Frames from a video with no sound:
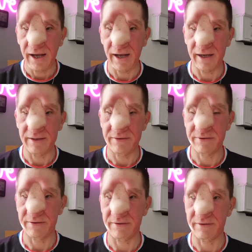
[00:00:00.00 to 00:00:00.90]
And
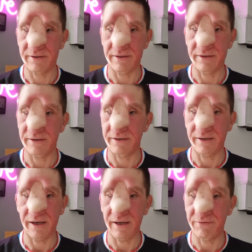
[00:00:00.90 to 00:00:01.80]

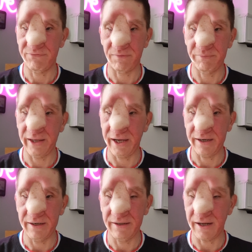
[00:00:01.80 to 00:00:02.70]
yeah, from
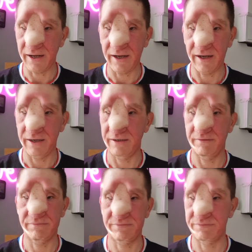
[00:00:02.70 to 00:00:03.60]
then
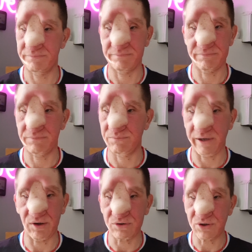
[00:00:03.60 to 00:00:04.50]
I
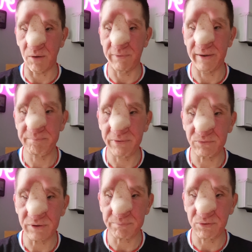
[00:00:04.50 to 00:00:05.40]
went onto a web
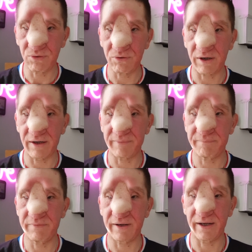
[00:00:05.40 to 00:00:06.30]
builder
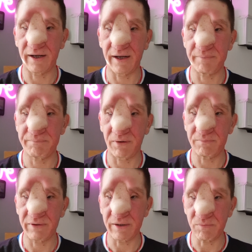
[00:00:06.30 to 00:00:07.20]
program and
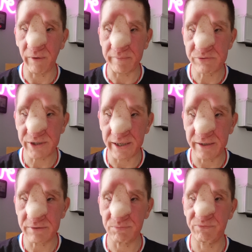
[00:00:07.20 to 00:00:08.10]
built my
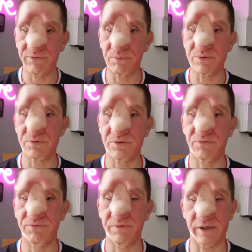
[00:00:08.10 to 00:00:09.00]
website, which
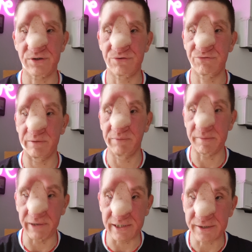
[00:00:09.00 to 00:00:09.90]
was extremely
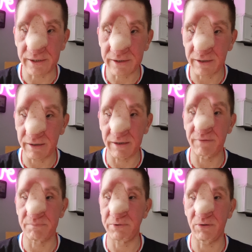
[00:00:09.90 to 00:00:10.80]
basic. I'd
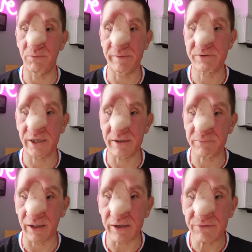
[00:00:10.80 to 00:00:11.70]
never built a website in
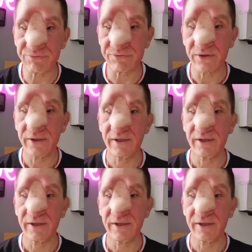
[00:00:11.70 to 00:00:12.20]
my life.